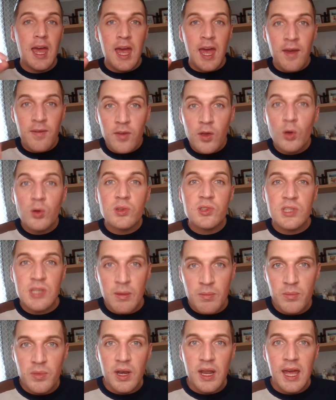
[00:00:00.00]
If you're
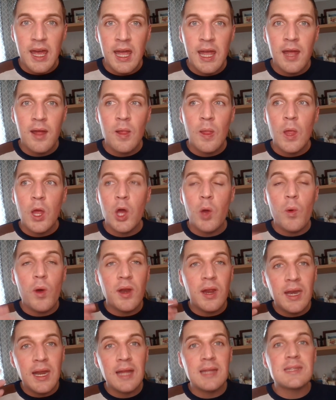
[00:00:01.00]
somebody who
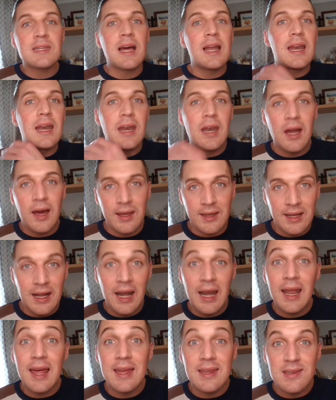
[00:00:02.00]
only needs that light
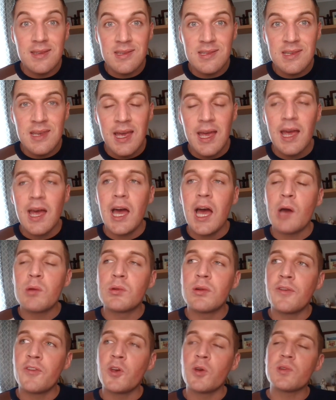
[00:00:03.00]
cleanse,
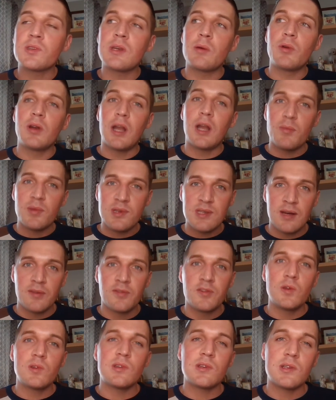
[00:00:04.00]
however, if you're someone like
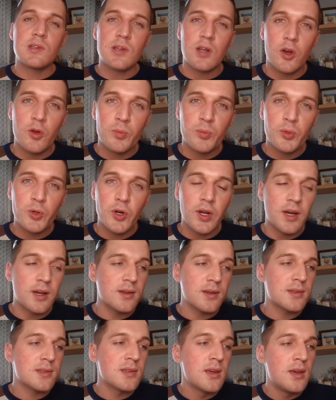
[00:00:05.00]
myself who uses a lot of
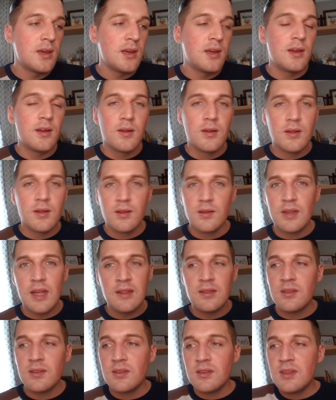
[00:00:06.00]
products,
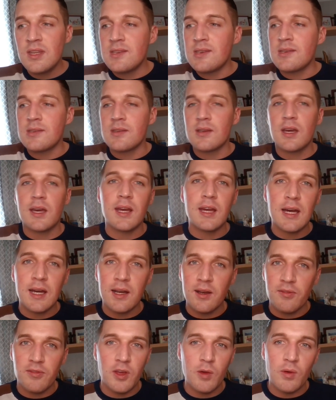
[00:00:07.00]
then this isn't going to
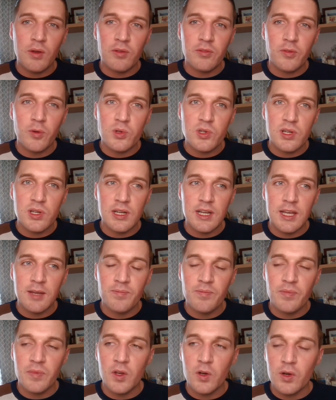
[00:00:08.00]
cut it for you,
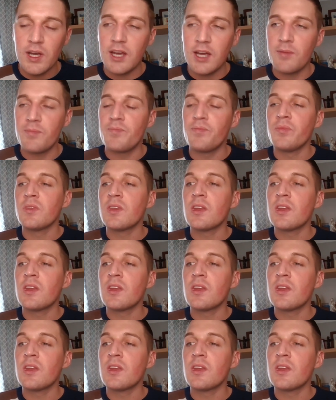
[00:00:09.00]
unfortunately. Okay.